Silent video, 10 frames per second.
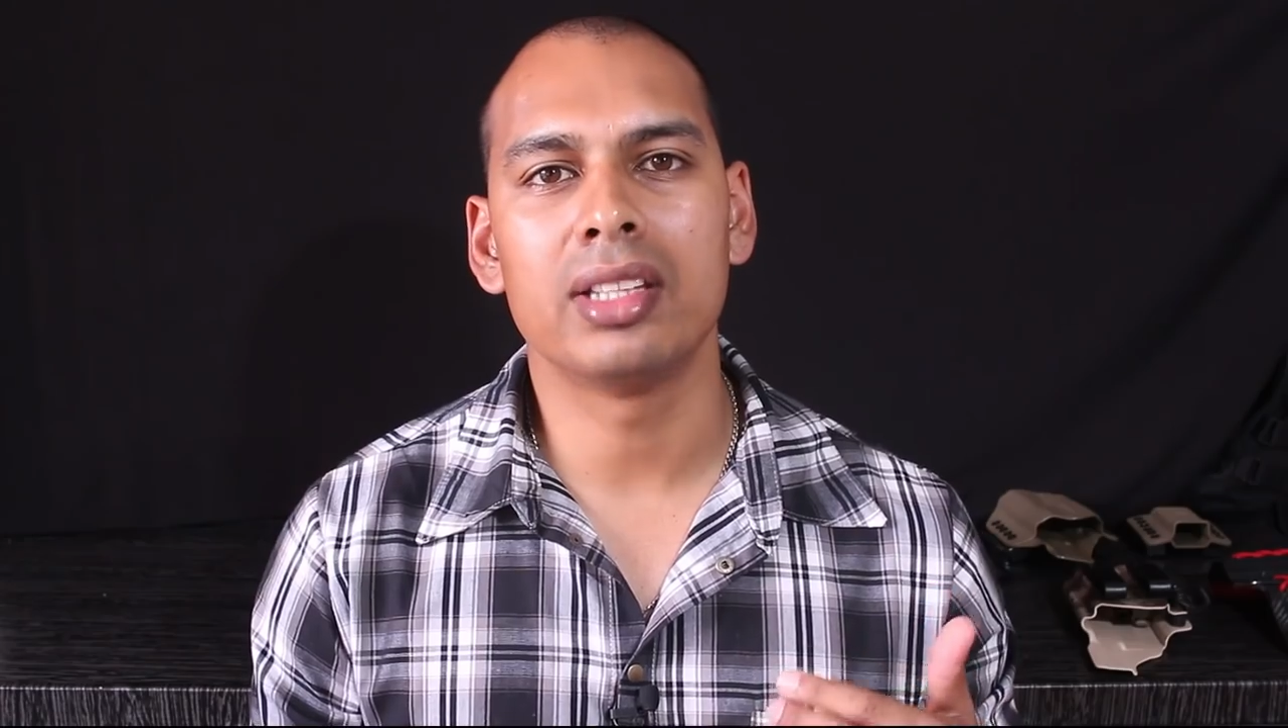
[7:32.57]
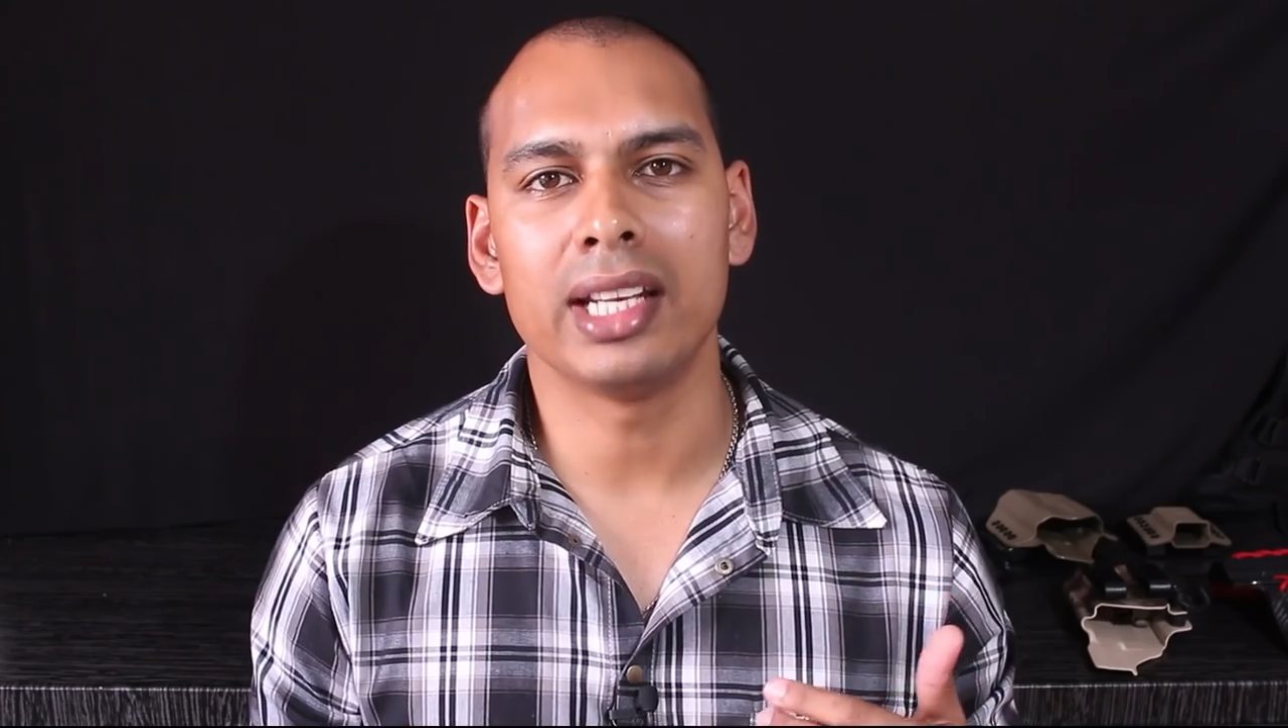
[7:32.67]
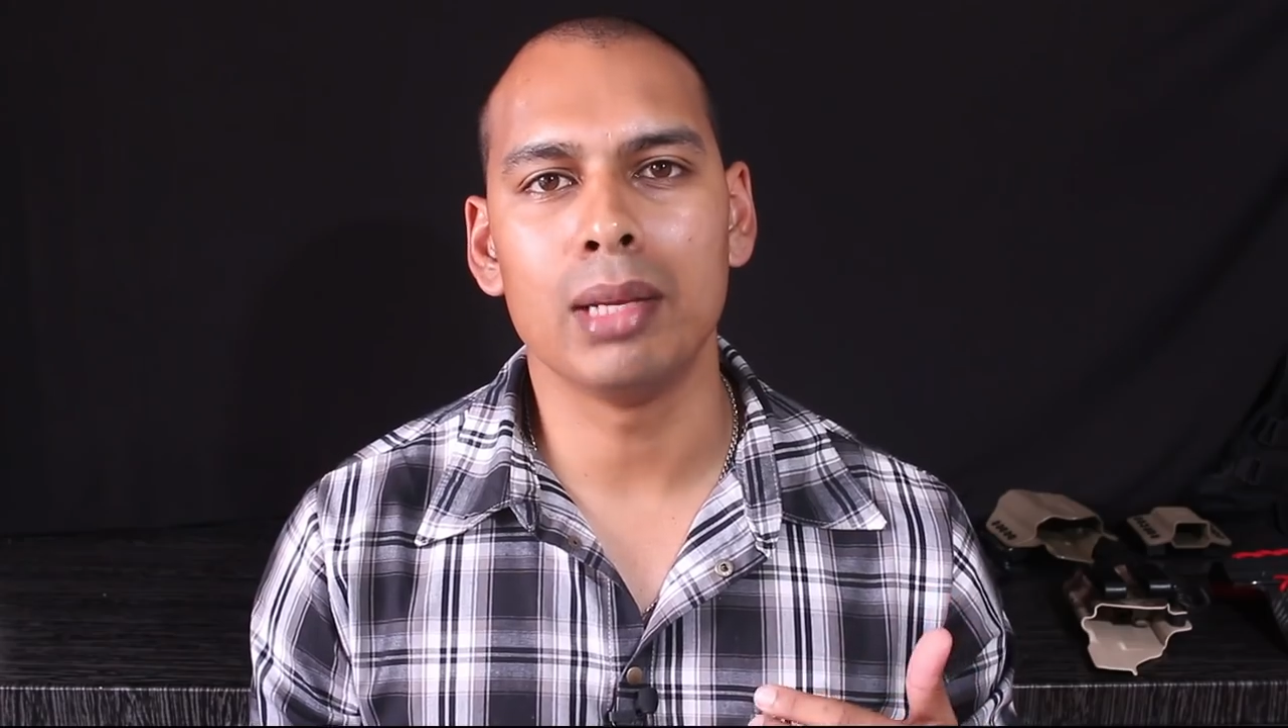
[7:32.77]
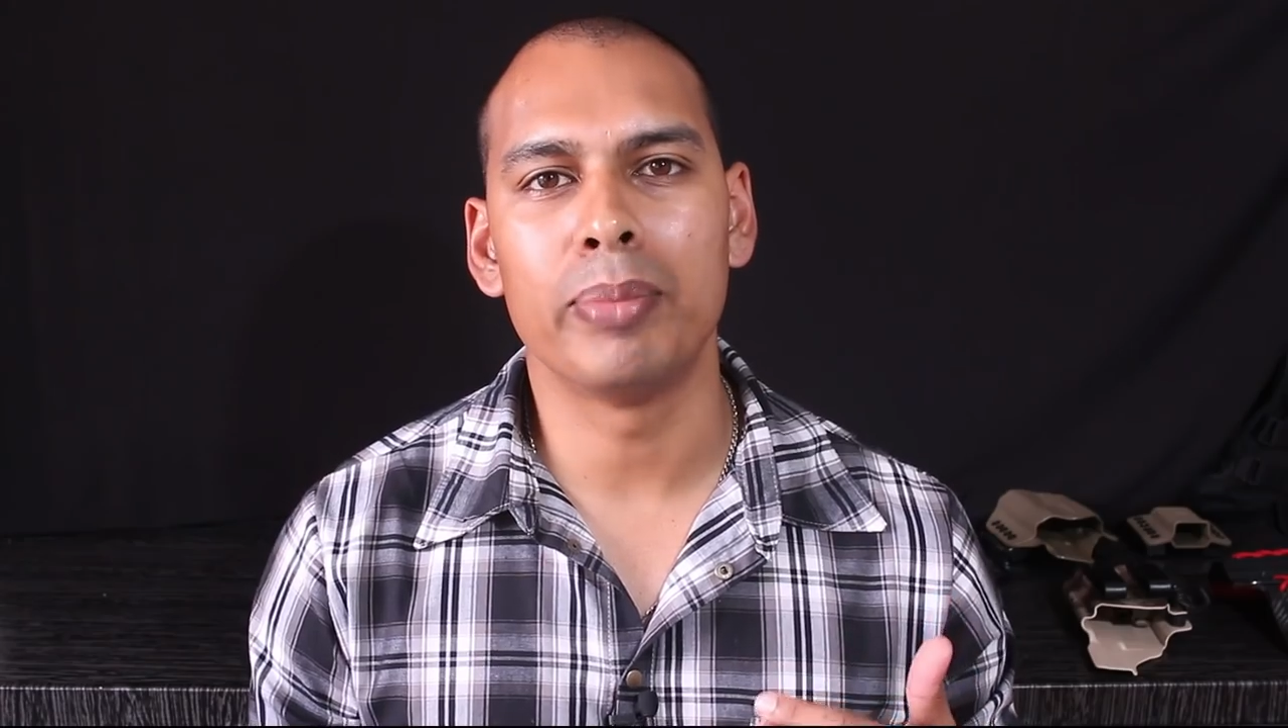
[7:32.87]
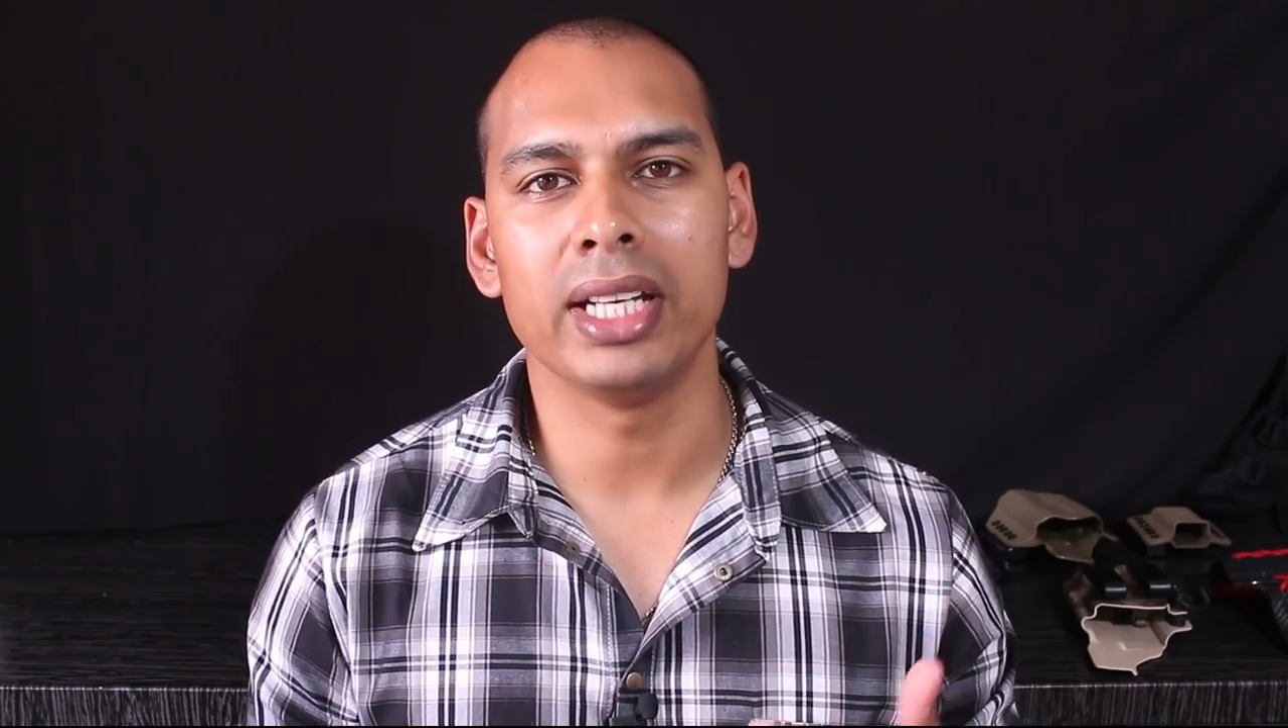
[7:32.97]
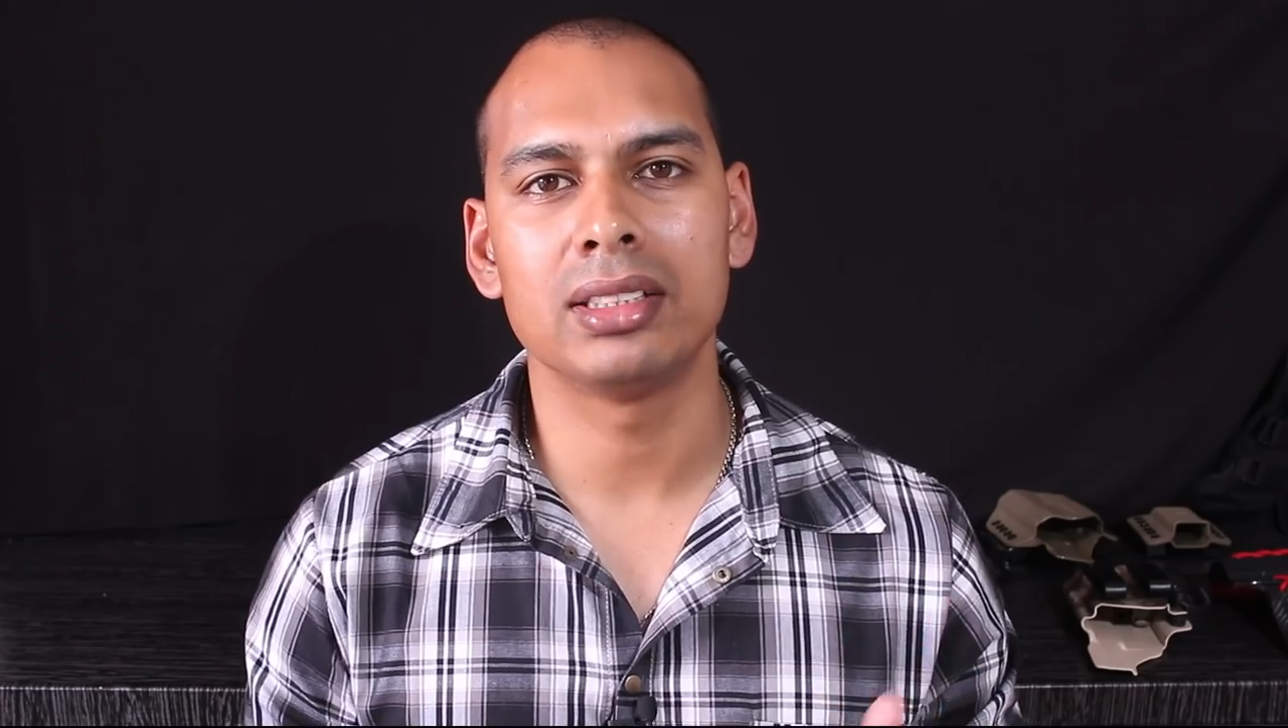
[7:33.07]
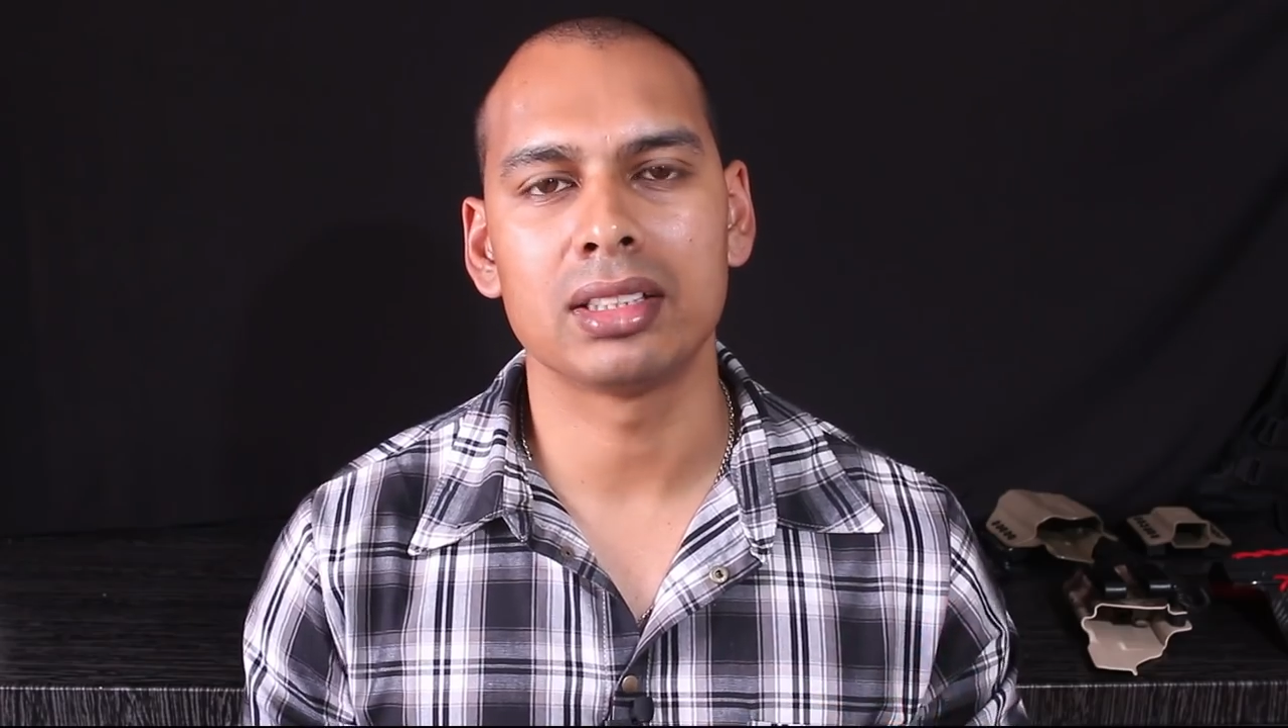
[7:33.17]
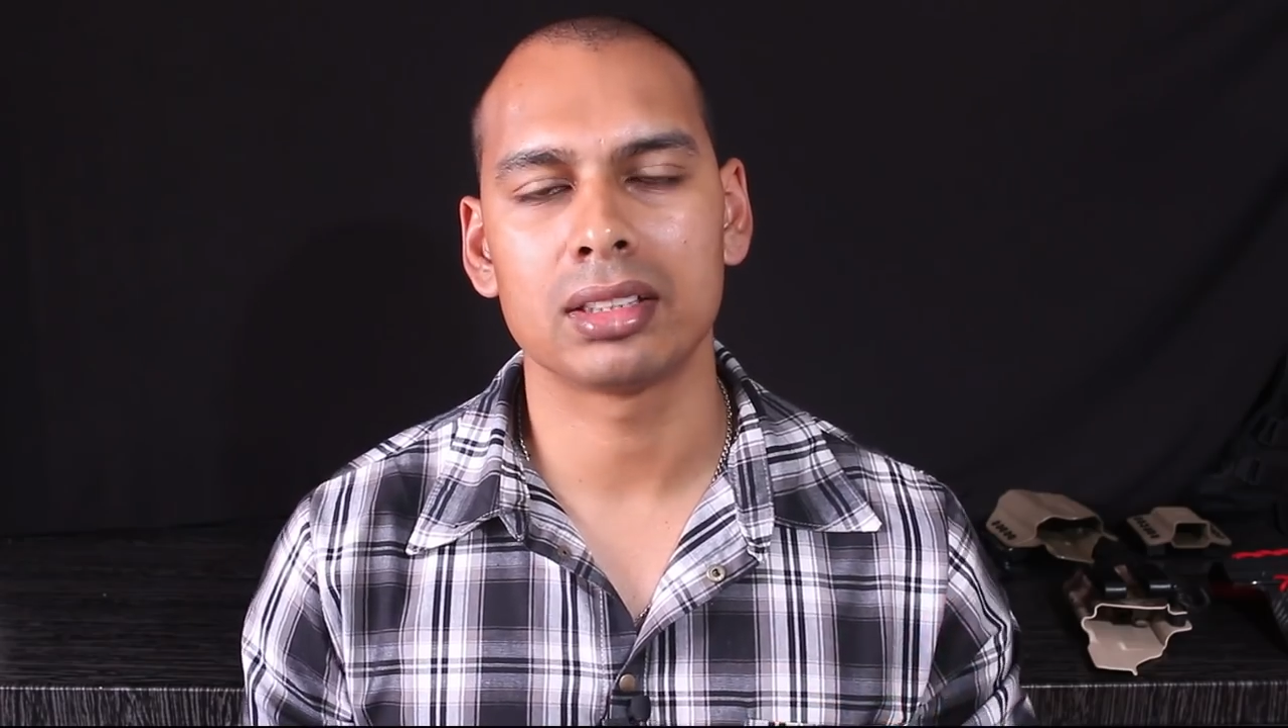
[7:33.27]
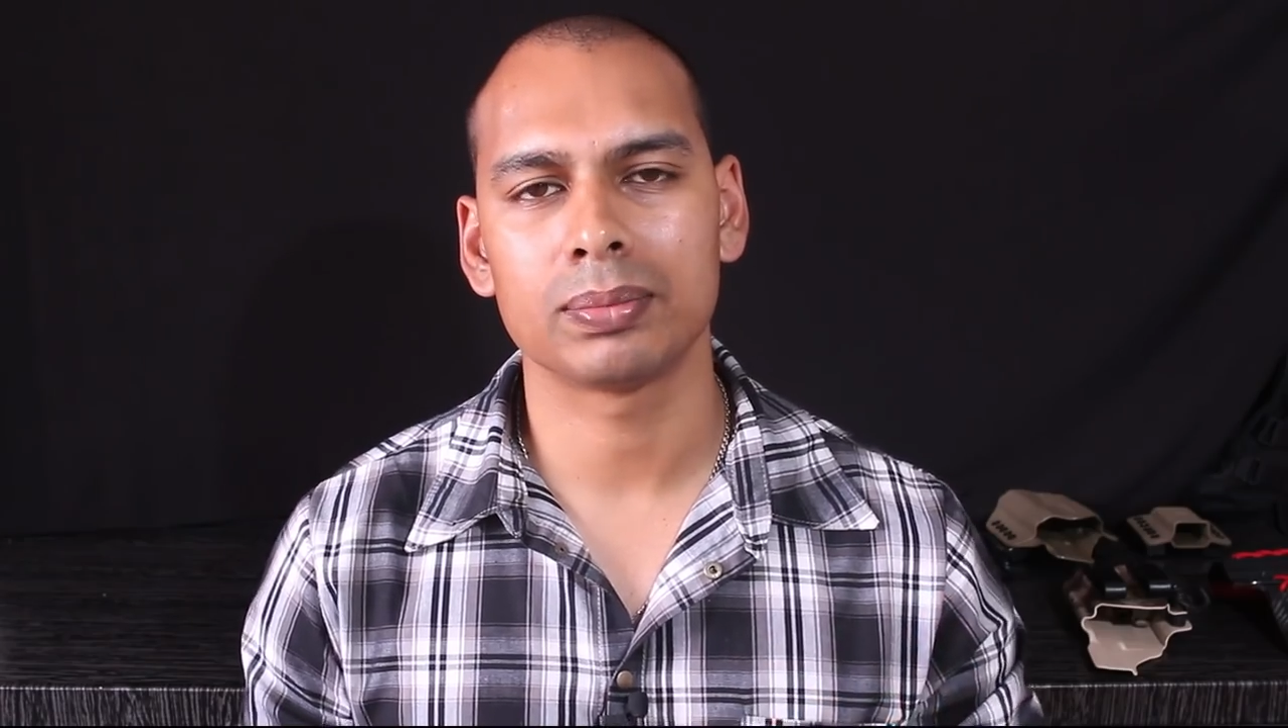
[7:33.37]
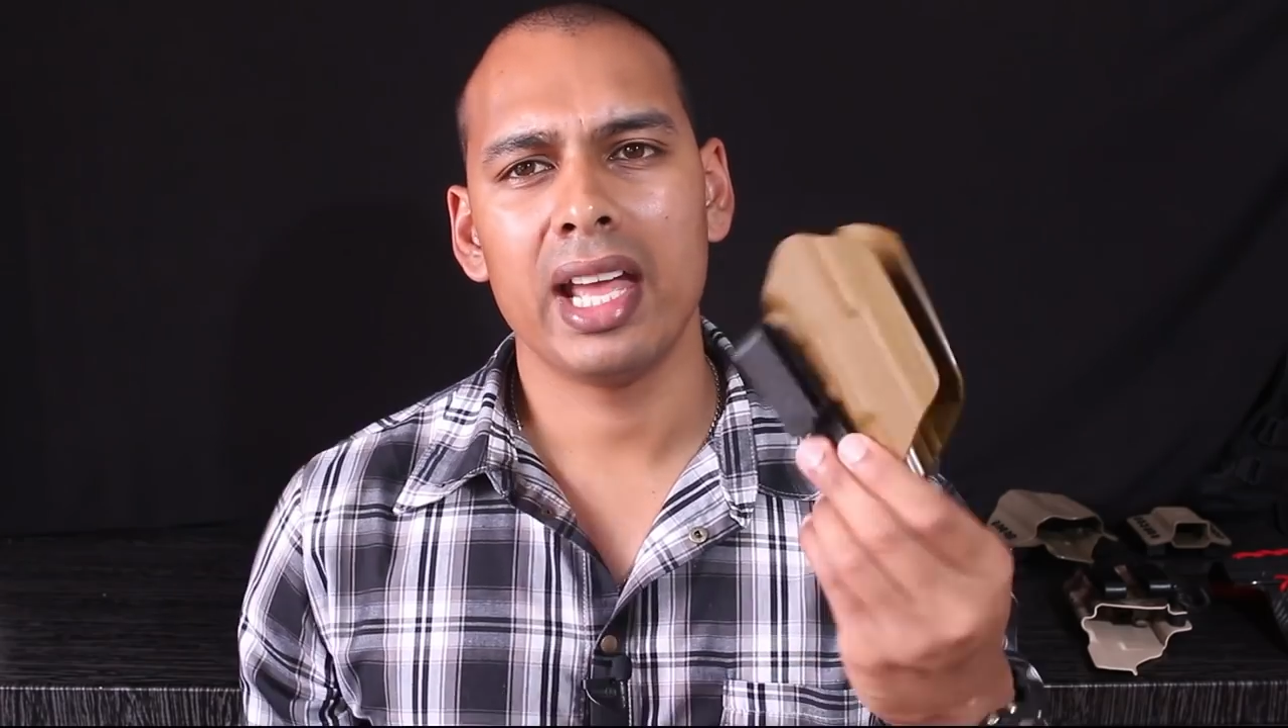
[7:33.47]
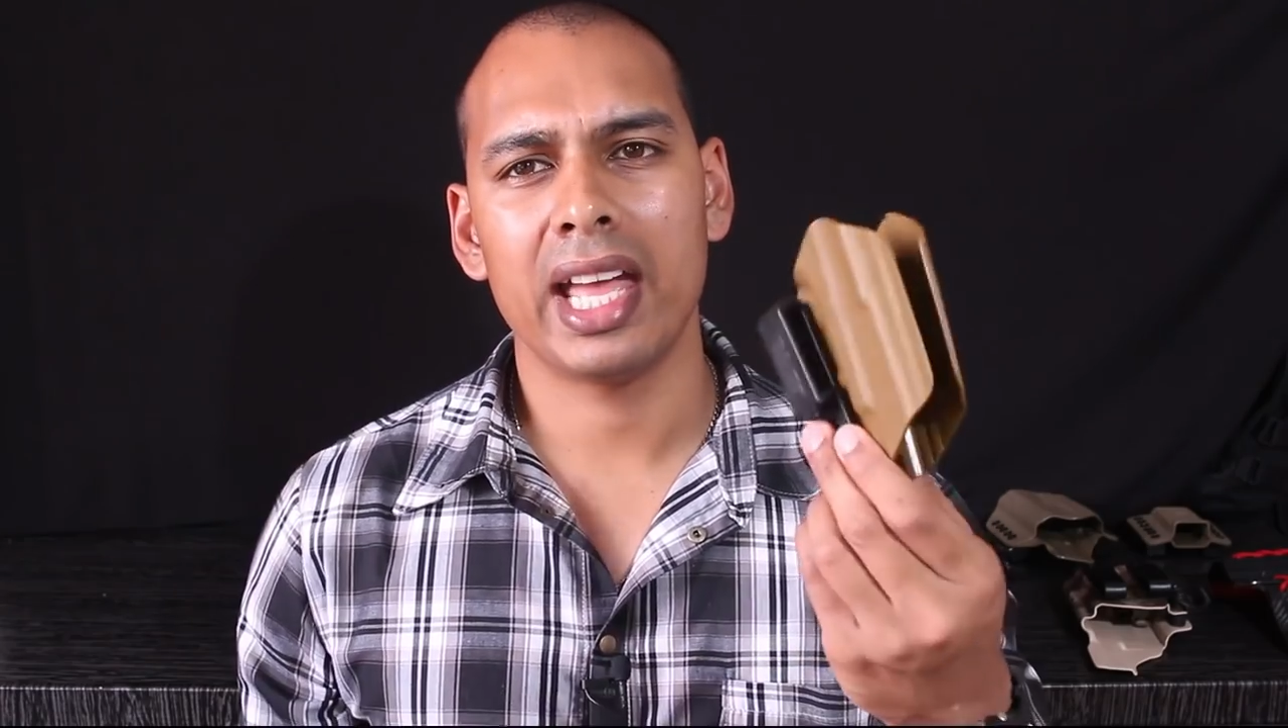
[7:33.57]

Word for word: daily basis.